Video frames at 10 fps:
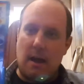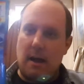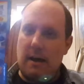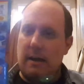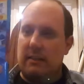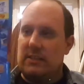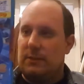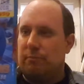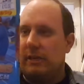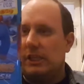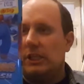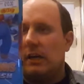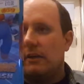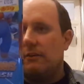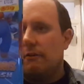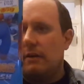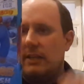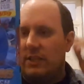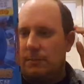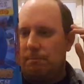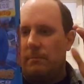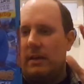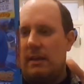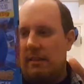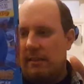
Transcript: I heard this is pretty chud, or at least the